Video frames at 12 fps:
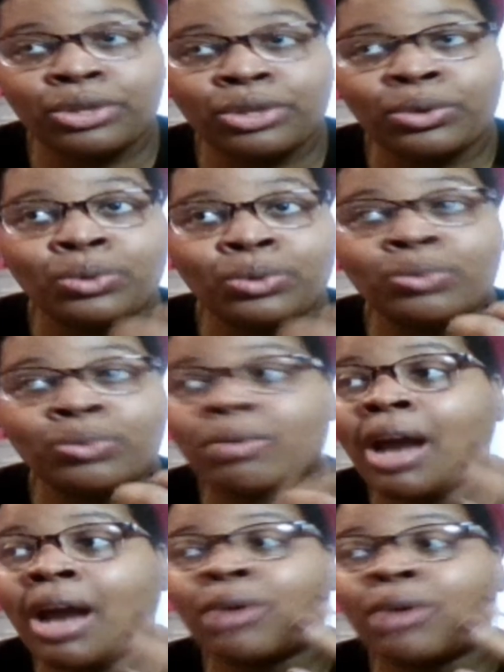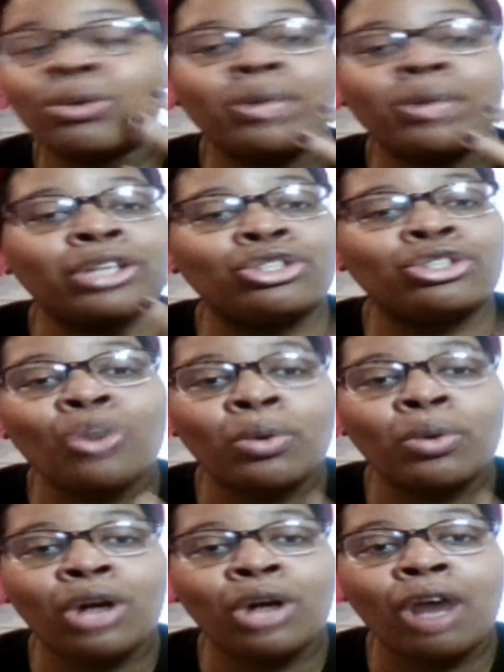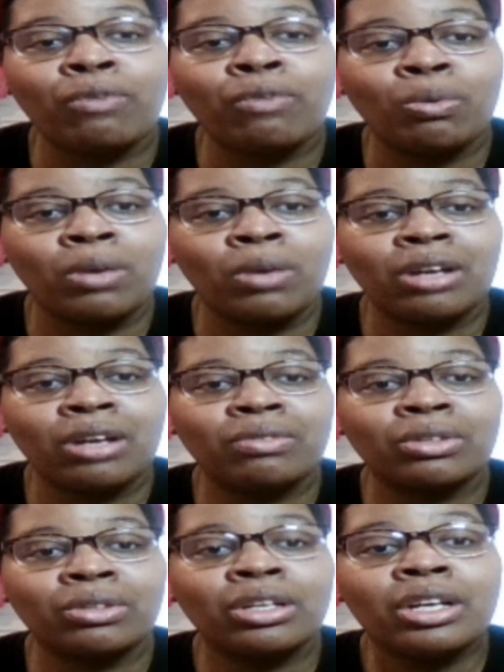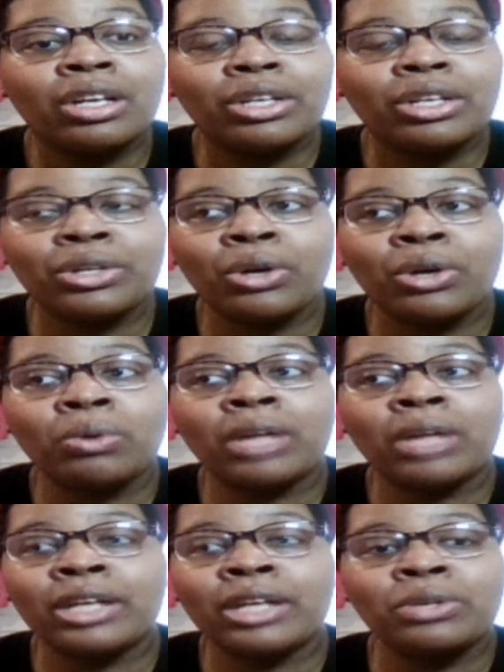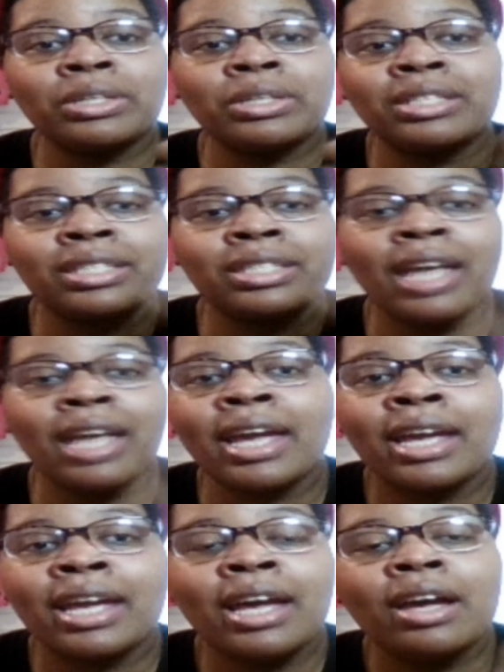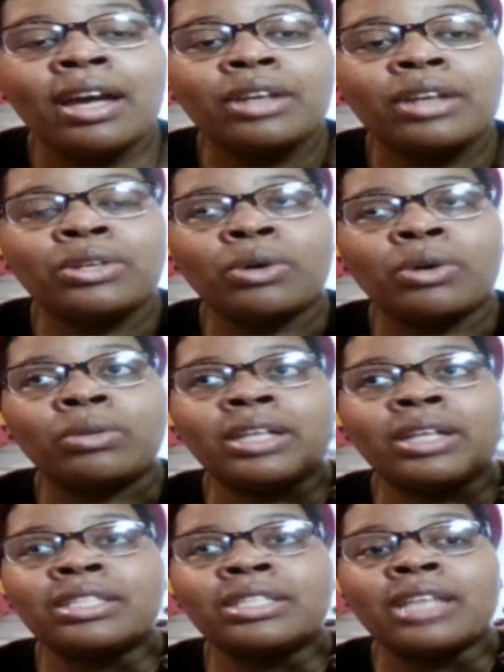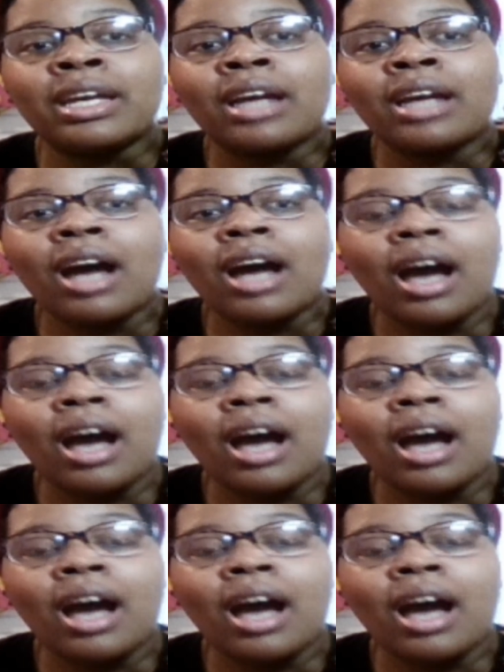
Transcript: to, show it off or whatever. Like you can say, let's say,